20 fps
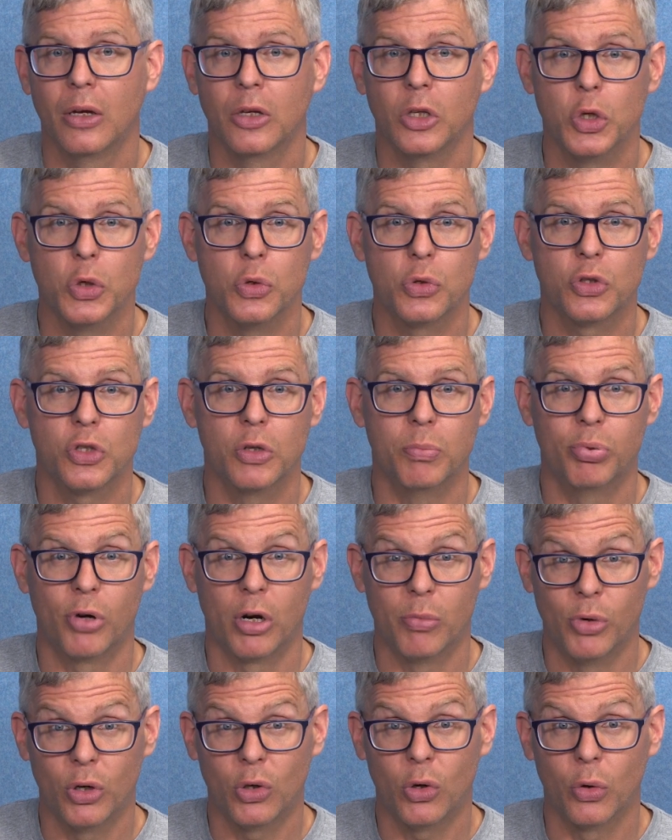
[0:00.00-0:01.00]
Use the
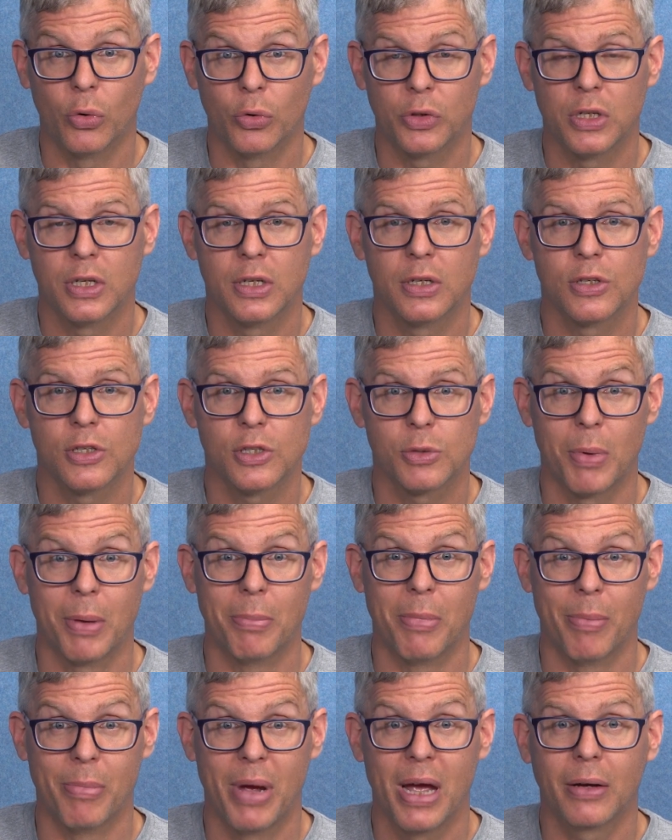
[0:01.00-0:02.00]
promo code
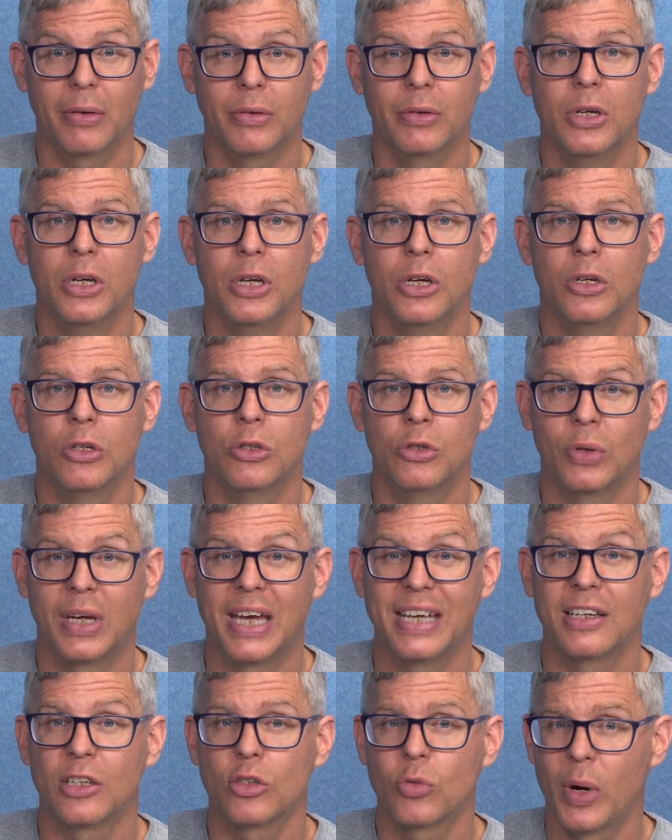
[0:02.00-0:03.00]
swiML to
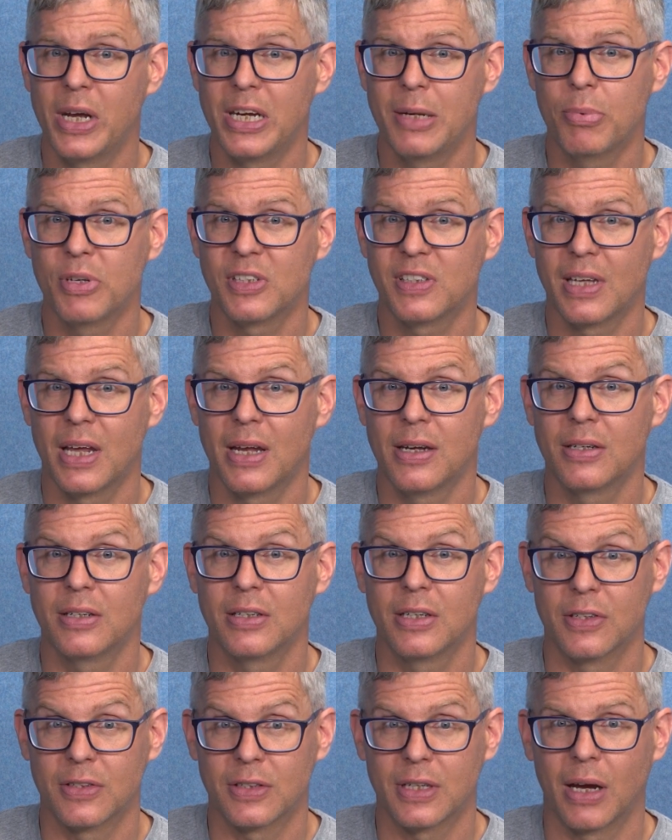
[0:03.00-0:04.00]
get a
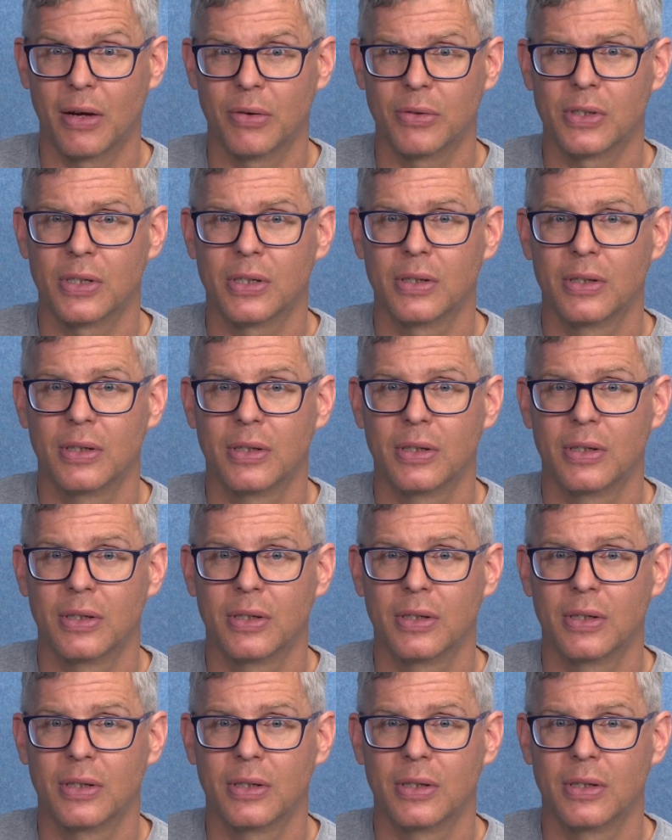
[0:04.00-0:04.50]
20% discount.